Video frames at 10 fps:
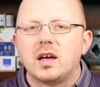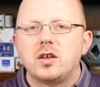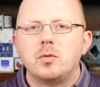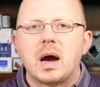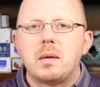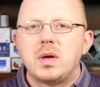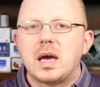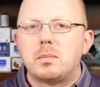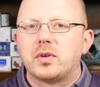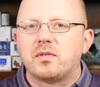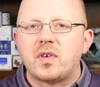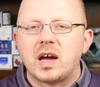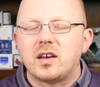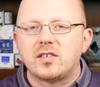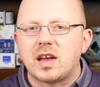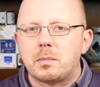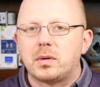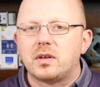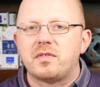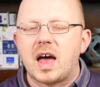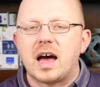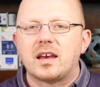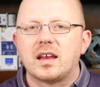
You might be able to find a sample of that